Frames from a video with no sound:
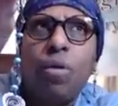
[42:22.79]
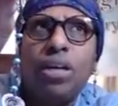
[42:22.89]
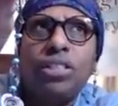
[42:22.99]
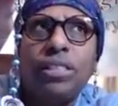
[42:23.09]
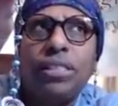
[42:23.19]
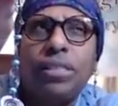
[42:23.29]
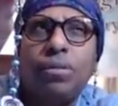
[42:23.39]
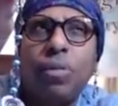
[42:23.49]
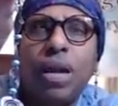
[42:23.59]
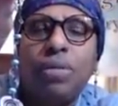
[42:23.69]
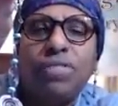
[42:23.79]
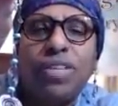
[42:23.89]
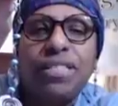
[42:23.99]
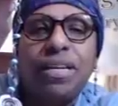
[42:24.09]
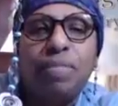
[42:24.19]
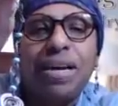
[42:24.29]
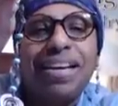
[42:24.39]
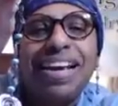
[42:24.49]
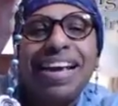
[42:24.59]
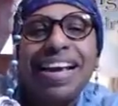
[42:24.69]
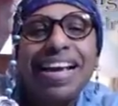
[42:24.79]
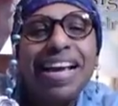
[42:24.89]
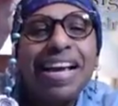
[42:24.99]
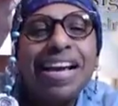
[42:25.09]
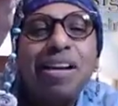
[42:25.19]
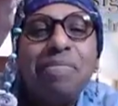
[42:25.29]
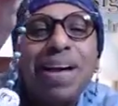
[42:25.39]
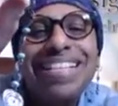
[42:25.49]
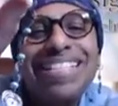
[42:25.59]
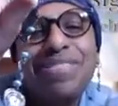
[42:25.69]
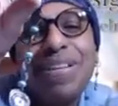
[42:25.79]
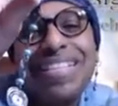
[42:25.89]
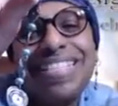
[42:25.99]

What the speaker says: Washington when I was visiting my sweet